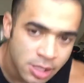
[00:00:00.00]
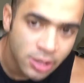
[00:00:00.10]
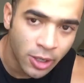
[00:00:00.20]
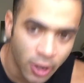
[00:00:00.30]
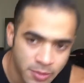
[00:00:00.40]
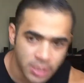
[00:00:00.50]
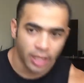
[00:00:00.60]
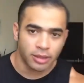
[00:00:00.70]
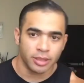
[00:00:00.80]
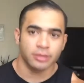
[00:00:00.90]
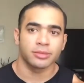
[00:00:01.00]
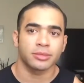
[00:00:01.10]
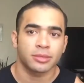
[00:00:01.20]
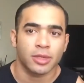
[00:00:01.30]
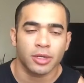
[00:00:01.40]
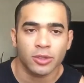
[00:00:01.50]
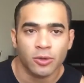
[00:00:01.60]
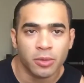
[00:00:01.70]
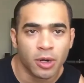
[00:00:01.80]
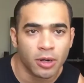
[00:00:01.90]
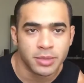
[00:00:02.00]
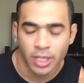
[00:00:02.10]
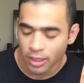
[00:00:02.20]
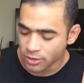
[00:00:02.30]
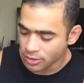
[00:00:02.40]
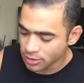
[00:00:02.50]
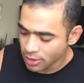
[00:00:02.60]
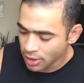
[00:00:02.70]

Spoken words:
carb cycling on a low carb cycle.